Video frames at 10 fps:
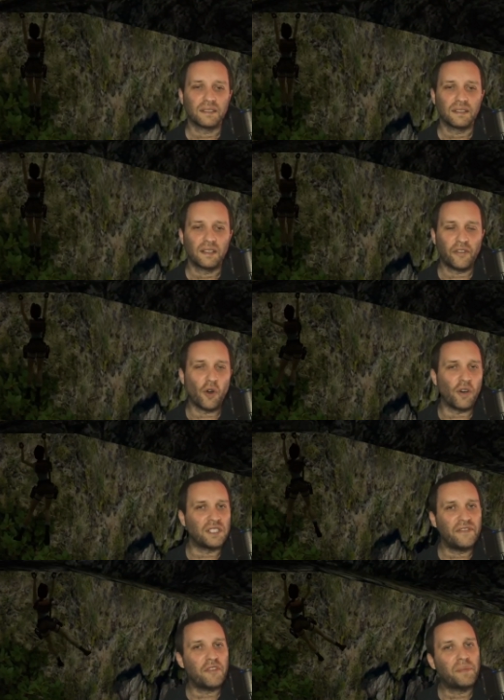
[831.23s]
Of course,
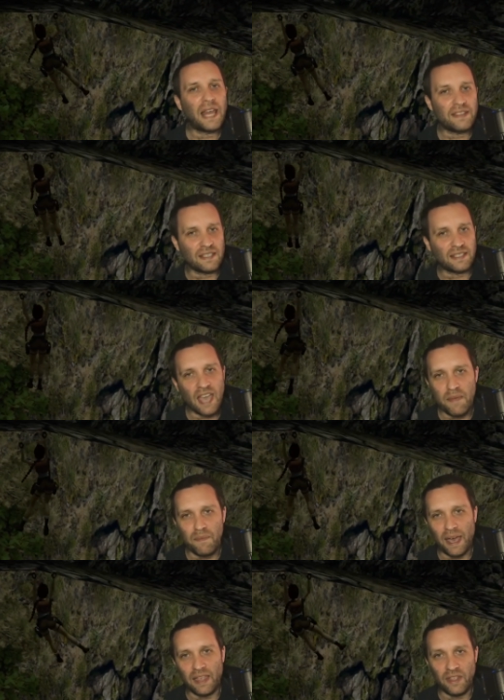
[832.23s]
if you played this game
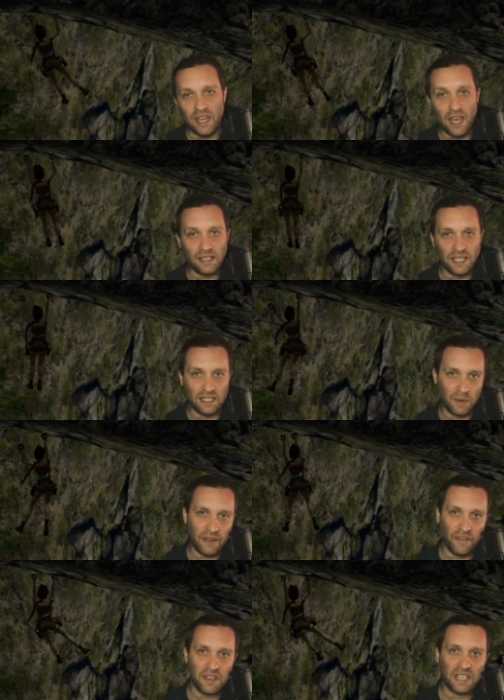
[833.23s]
back in the 90s when it
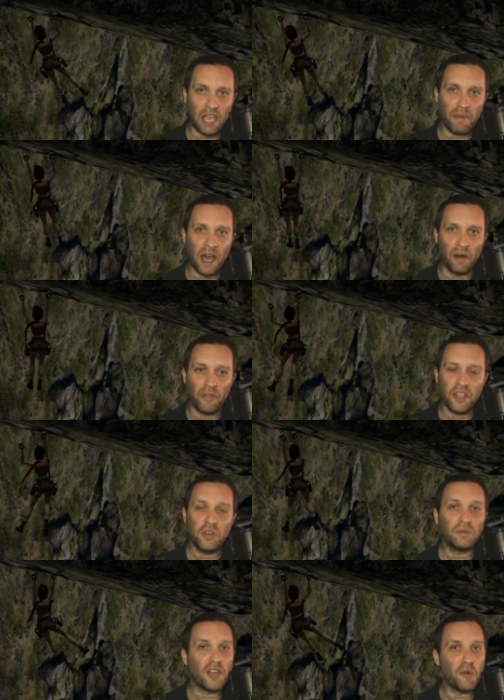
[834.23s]
first came out, then
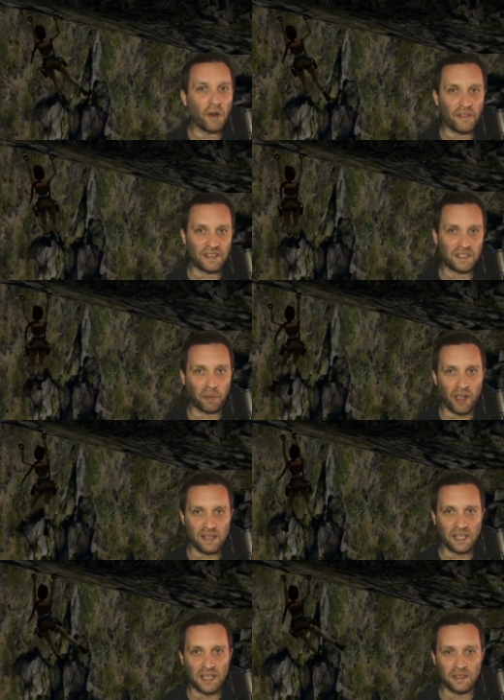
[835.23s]
you'll know what this
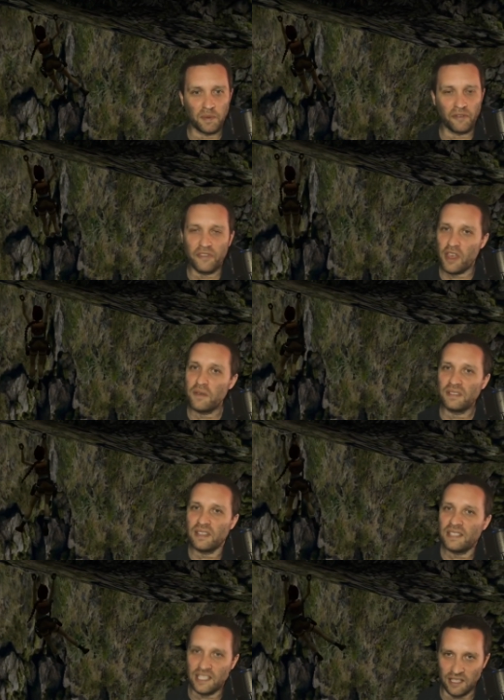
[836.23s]
surprise is. But for those
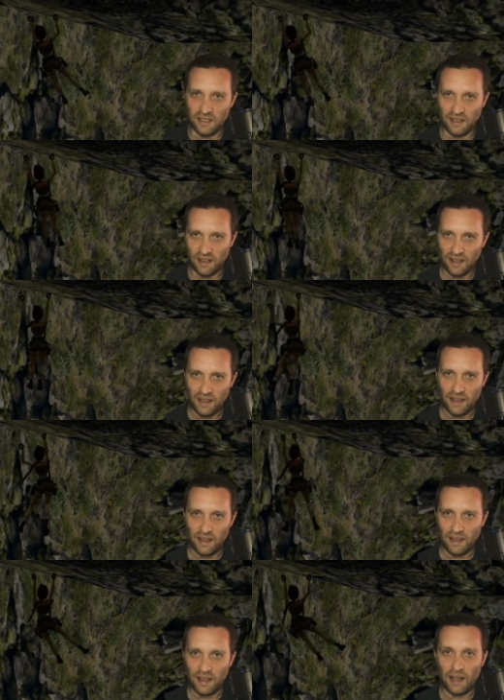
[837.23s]
that didn't,
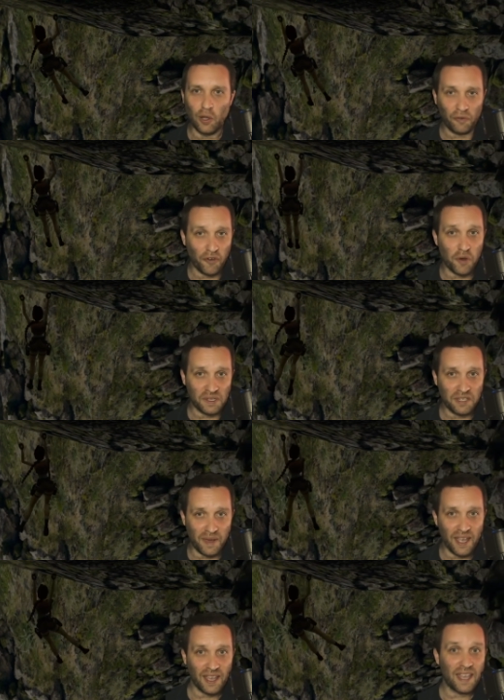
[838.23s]
look forward to
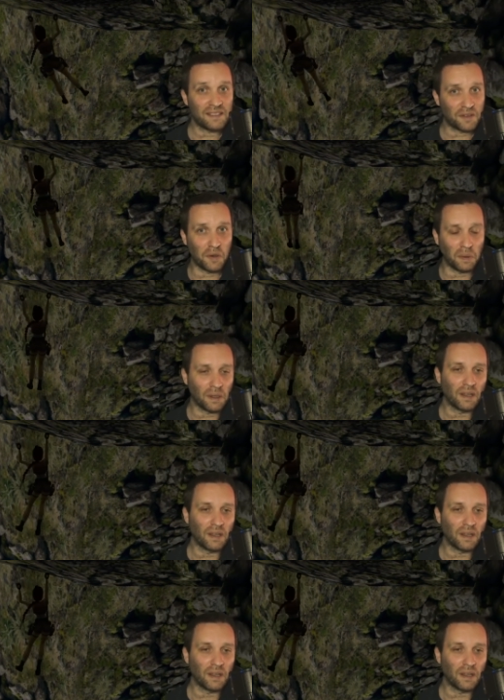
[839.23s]
it. It's cool.